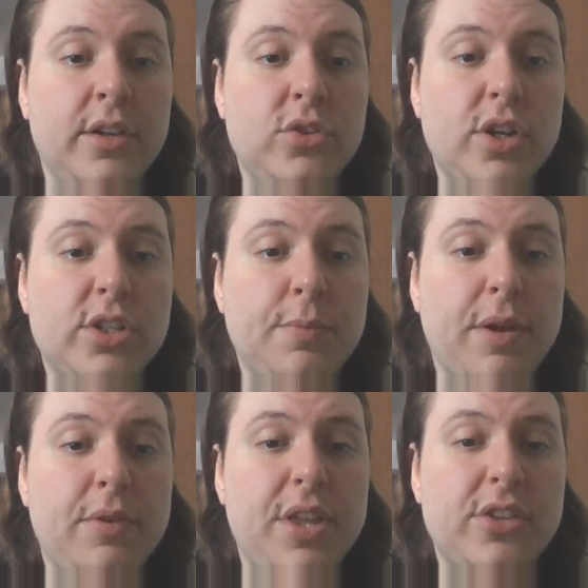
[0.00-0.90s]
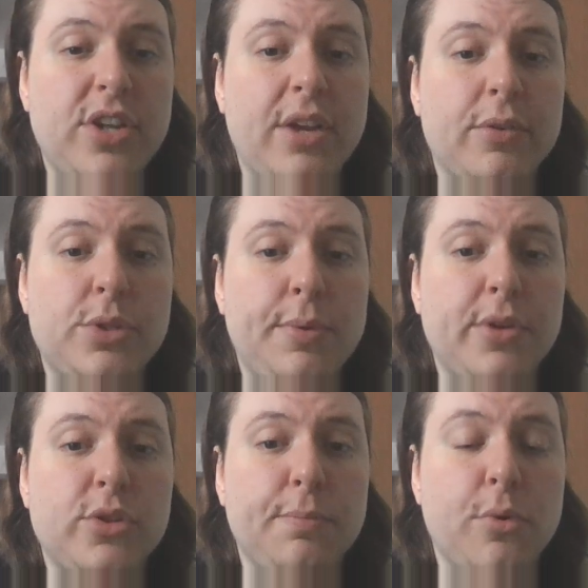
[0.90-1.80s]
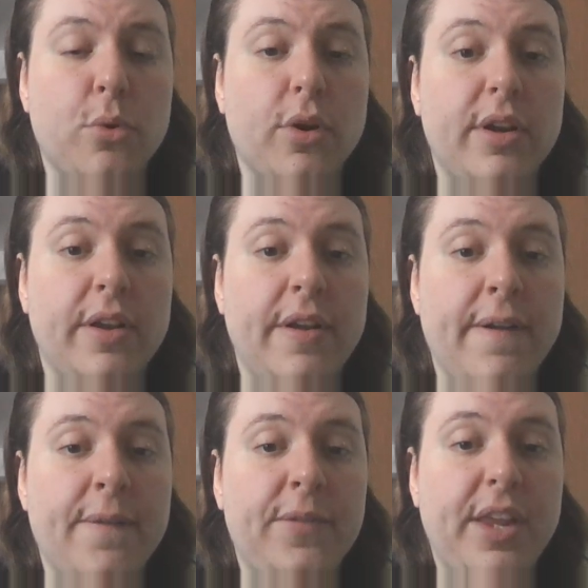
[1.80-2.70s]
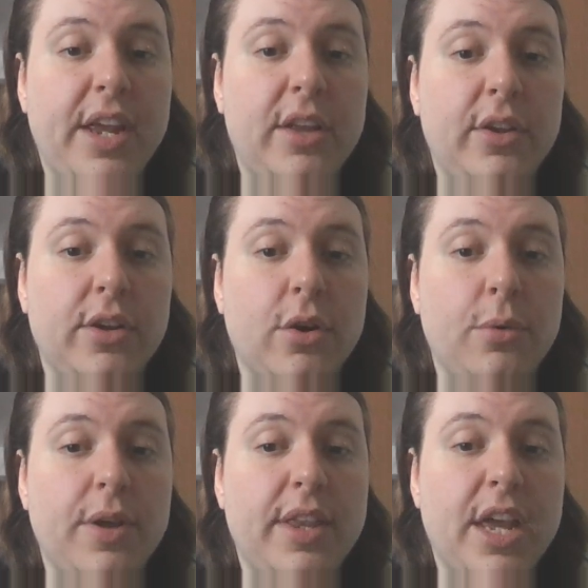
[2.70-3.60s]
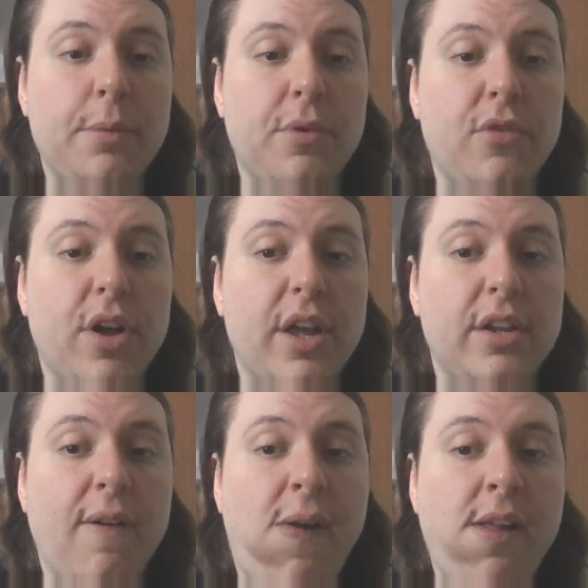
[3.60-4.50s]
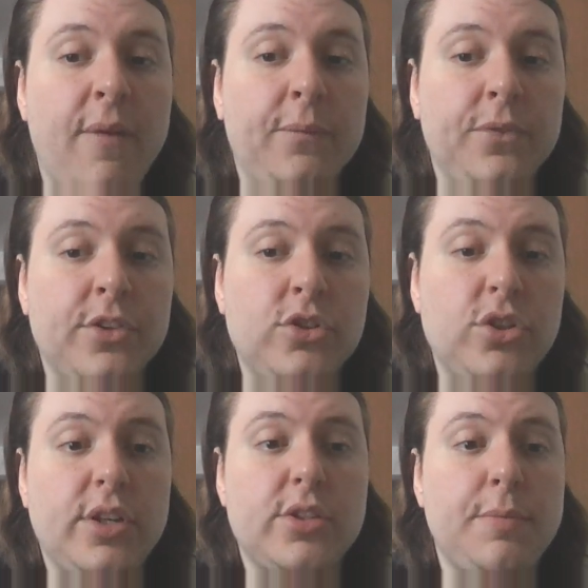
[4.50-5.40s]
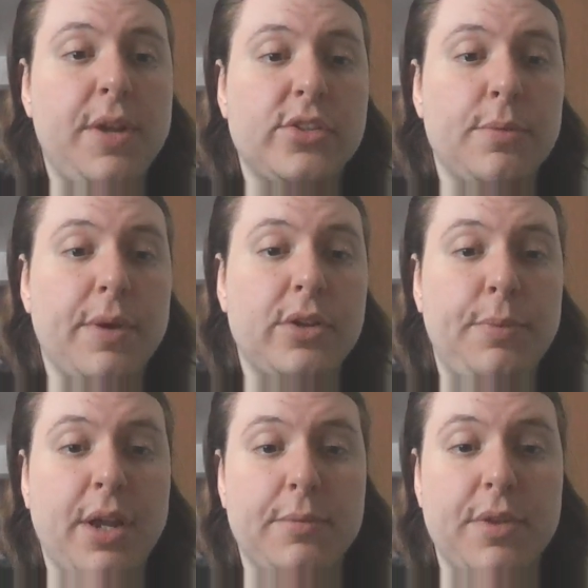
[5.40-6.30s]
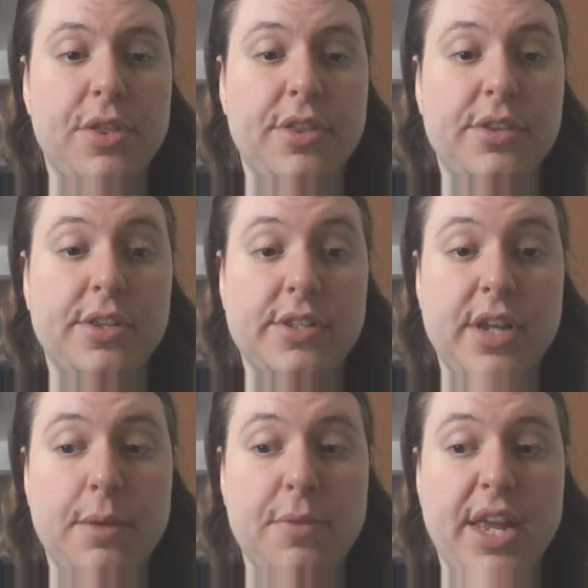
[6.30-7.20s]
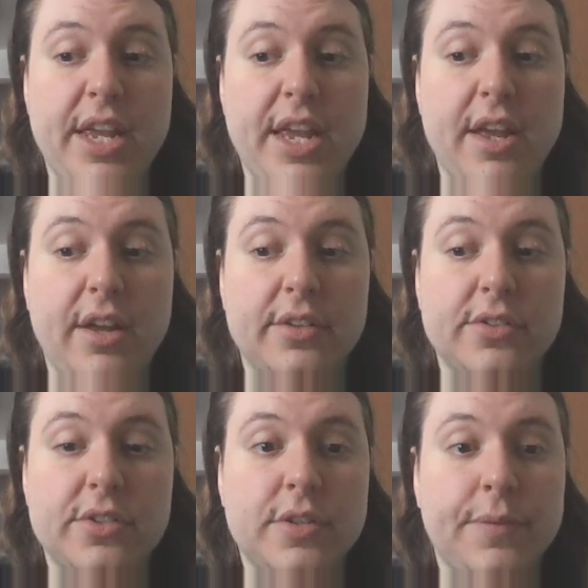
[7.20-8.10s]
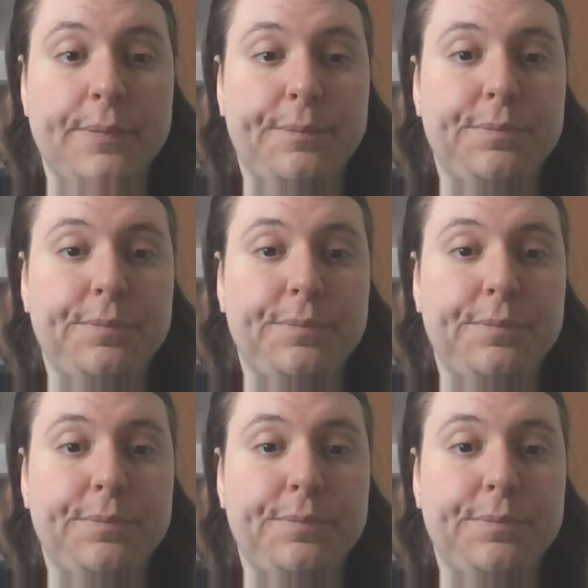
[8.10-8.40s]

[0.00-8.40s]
She asks him how he thinks angry spirits are born. They can let go, and they can not move on. She tells him he is about to become the, the same thing he hunts.